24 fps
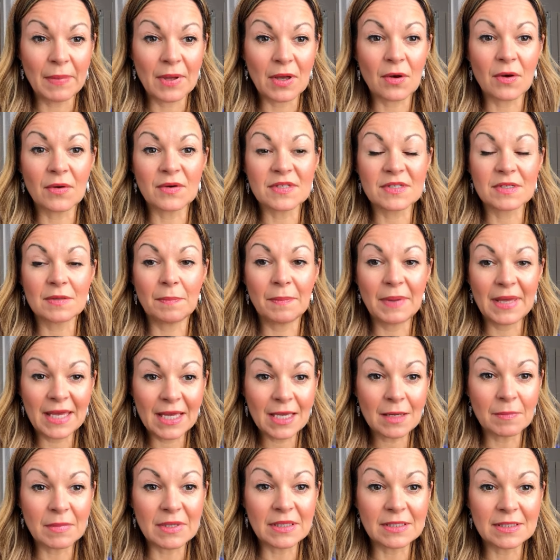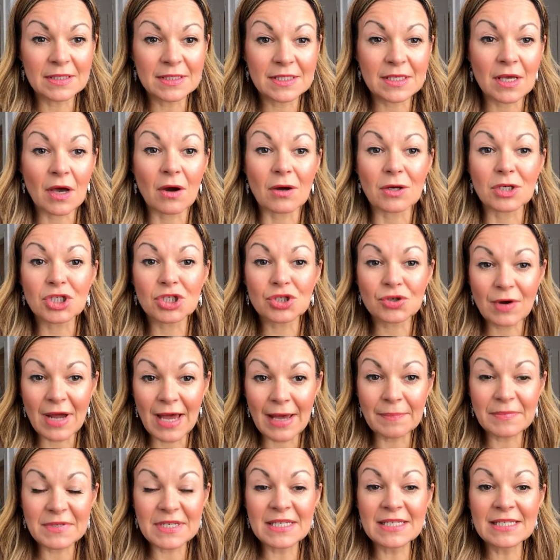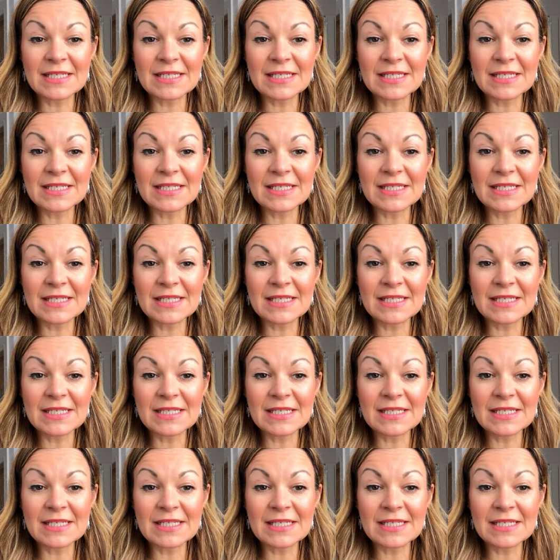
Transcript: because the pigments are trapped